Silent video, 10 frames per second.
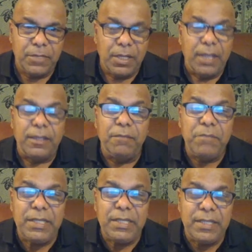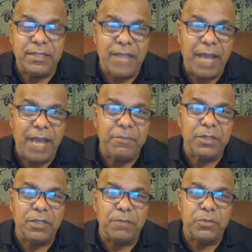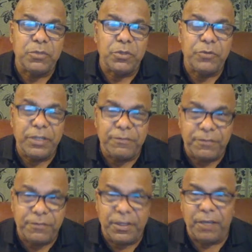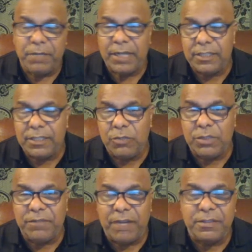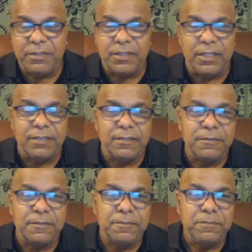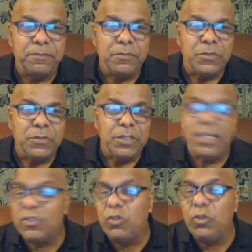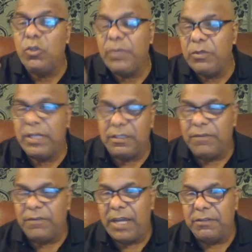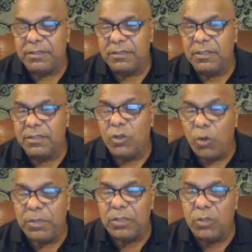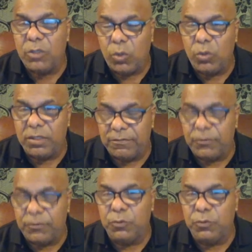The media is hyping it up to create fear, but I'll tell you what a virus does. It's good when you get the virus, the common cold and flu.